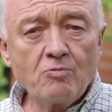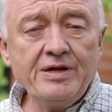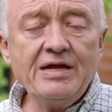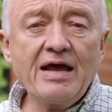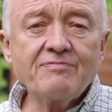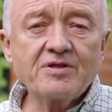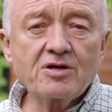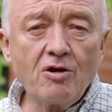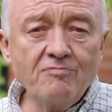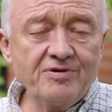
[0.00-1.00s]
We have the
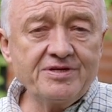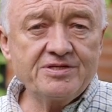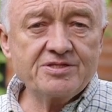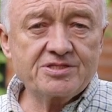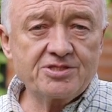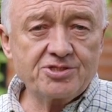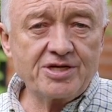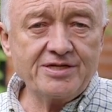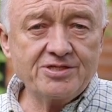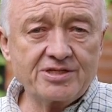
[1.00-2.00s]
confidence to
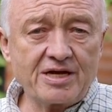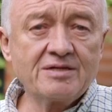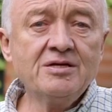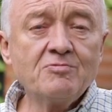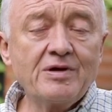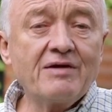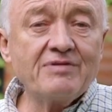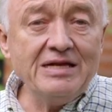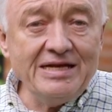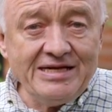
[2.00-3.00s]
change that. We have
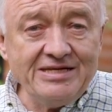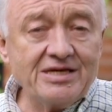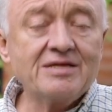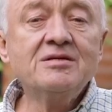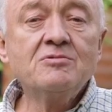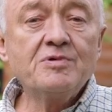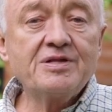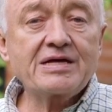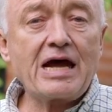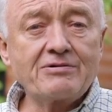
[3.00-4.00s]
a leader with
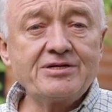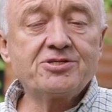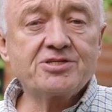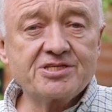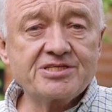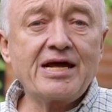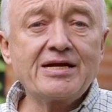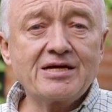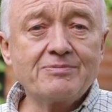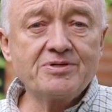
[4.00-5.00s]
the courage to
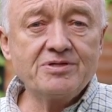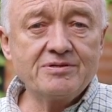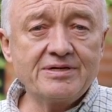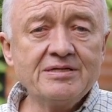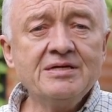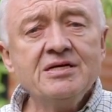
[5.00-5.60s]
stand up and do it.